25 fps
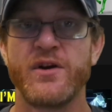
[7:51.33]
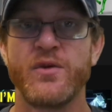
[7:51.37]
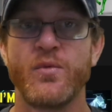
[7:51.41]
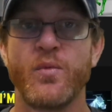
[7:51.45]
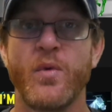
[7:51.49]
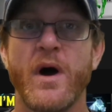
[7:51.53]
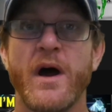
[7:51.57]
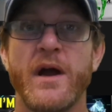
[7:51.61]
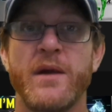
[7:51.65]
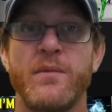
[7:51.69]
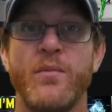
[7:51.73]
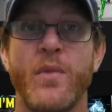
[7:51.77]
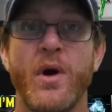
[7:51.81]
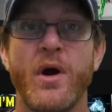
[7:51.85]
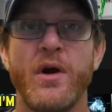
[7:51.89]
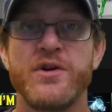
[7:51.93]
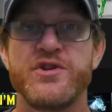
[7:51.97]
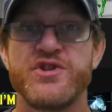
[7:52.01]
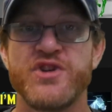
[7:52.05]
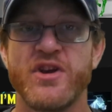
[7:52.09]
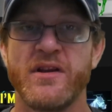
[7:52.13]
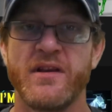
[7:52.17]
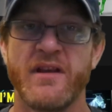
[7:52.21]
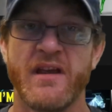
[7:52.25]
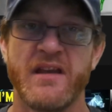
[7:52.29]
wide
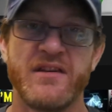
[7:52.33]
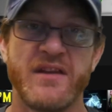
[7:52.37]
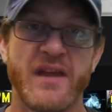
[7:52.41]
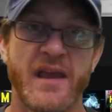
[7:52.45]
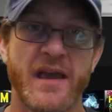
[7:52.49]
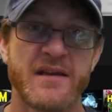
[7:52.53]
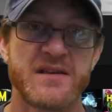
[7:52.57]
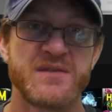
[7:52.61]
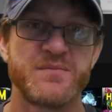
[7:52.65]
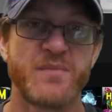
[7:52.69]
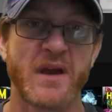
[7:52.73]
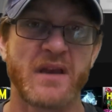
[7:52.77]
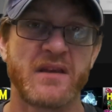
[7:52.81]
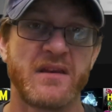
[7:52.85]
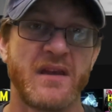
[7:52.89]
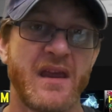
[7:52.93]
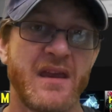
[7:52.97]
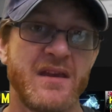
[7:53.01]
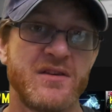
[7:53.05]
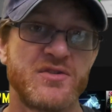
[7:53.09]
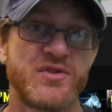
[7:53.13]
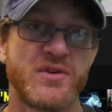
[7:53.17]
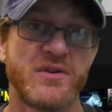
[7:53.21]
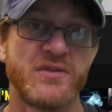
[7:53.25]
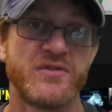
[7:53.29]
margin, and the
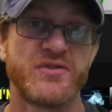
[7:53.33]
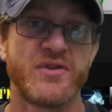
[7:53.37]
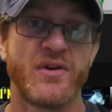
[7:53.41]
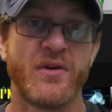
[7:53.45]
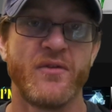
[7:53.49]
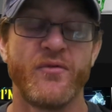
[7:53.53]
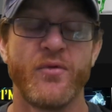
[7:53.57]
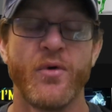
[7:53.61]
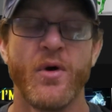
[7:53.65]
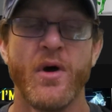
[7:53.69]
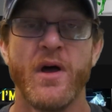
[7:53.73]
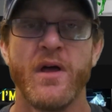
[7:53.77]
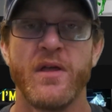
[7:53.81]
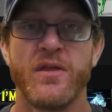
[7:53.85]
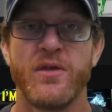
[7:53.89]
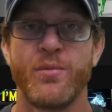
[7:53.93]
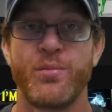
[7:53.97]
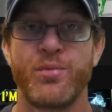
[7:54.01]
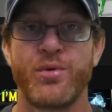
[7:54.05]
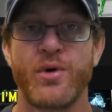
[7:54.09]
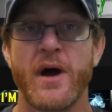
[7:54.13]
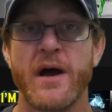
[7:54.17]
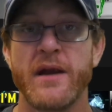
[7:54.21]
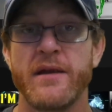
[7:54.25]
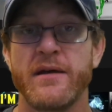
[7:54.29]
expectations of the
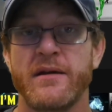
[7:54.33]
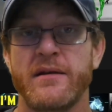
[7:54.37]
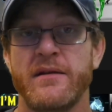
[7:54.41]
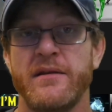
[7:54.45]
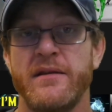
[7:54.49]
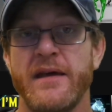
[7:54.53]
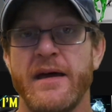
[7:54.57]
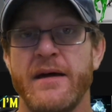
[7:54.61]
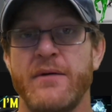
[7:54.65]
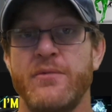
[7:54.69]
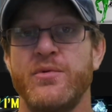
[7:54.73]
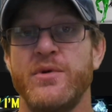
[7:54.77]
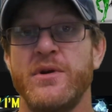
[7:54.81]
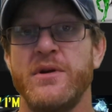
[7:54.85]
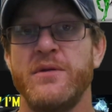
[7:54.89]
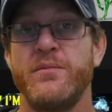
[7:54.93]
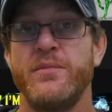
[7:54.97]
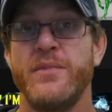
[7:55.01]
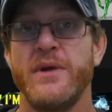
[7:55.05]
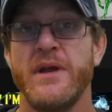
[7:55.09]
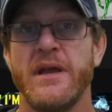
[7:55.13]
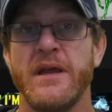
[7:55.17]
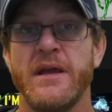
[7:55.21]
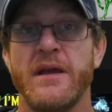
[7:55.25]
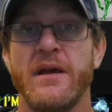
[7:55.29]
product that would
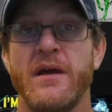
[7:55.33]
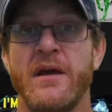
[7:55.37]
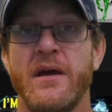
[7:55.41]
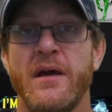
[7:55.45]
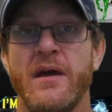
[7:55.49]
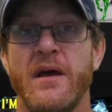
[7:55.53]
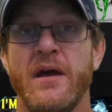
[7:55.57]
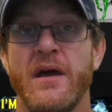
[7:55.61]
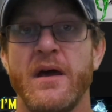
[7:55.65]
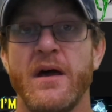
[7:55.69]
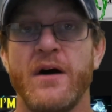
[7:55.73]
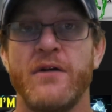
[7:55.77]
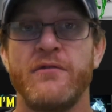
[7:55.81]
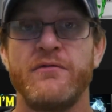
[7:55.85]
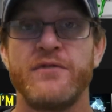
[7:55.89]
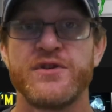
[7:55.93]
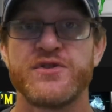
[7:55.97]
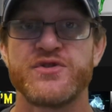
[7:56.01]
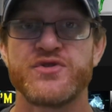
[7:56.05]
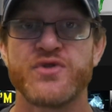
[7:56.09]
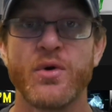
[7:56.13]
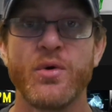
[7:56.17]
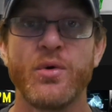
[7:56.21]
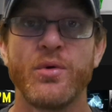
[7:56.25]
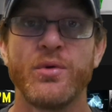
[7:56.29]
be a
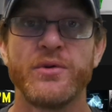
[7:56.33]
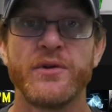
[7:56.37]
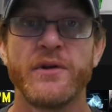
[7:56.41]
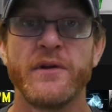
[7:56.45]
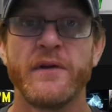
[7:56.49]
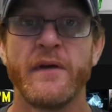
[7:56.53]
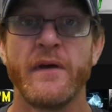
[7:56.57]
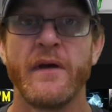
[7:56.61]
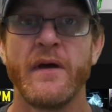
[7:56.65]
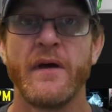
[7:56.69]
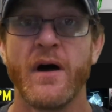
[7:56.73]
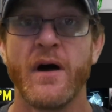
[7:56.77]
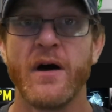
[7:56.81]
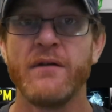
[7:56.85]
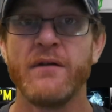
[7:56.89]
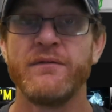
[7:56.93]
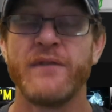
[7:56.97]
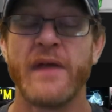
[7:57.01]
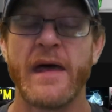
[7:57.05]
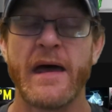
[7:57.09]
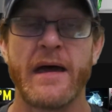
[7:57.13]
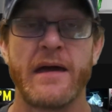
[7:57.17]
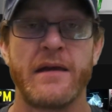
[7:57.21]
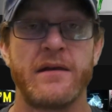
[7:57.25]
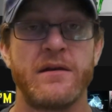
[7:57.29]
result of
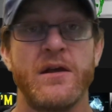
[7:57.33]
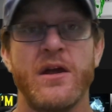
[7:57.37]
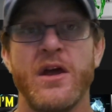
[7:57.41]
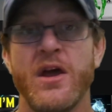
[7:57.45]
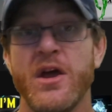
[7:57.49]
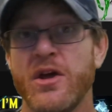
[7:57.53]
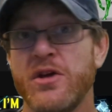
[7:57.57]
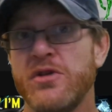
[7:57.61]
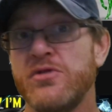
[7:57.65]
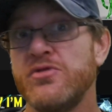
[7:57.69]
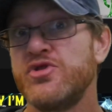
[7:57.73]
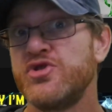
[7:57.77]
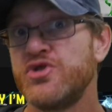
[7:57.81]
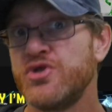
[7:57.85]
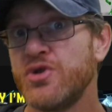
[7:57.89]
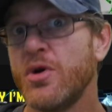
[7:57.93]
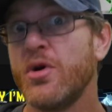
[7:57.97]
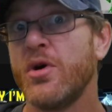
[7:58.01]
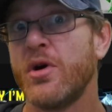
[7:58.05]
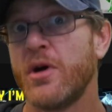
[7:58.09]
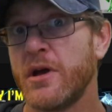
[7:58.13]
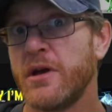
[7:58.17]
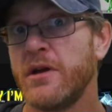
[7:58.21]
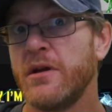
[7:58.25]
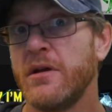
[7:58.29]
that
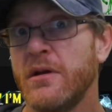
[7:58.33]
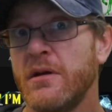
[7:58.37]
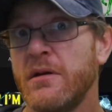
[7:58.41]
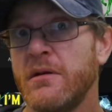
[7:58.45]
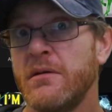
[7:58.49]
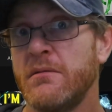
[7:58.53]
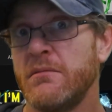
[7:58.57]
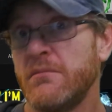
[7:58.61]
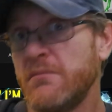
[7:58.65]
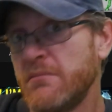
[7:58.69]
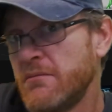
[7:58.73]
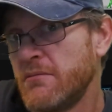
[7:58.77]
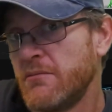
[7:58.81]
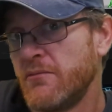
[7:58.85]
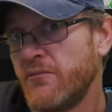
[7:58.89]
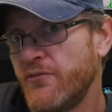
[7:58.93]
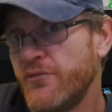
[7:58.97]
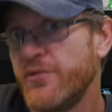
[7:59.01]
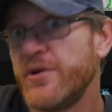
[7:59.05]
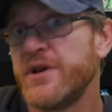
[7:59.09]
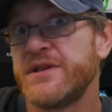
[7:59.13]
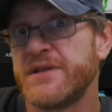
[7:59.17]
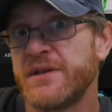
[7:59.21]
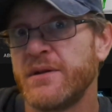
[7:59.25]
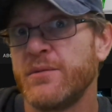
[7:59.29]
should
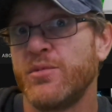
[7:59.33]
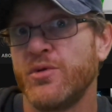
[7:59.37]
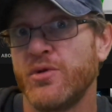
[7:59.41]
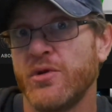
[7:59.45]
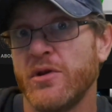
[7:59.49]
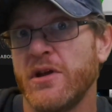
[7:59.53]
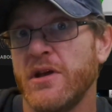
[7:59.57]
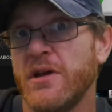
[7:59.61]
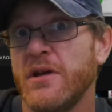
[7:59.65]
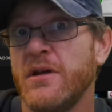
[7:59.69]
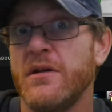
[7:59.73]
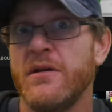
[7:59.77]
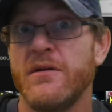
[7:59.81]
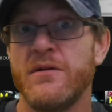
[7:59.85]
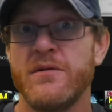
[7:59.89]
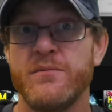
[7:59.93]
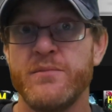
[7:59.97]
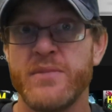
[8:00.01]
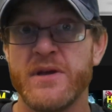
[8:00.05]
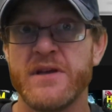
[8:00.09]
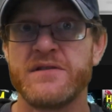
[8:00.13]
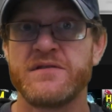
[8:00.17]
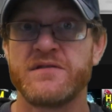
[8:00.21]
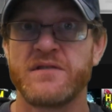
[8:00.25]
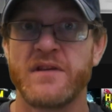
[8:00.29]
reasonably
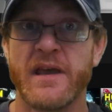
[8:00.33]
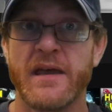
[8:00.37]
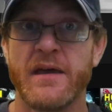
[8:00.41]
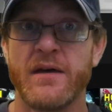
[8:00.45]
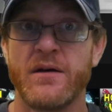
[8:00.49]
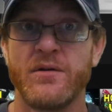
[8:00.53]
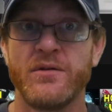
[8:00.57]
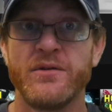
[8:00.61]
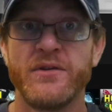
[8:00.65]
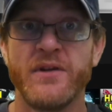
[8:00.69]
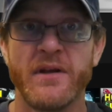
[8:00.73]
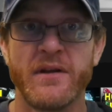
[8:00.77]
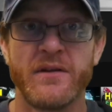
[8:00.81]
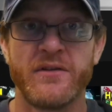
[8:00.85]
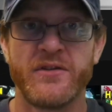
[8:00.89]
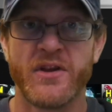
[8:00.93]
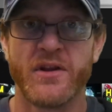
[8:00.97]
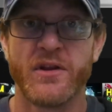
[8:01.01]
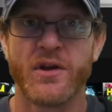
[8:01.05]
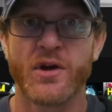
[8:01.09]
be scaled to the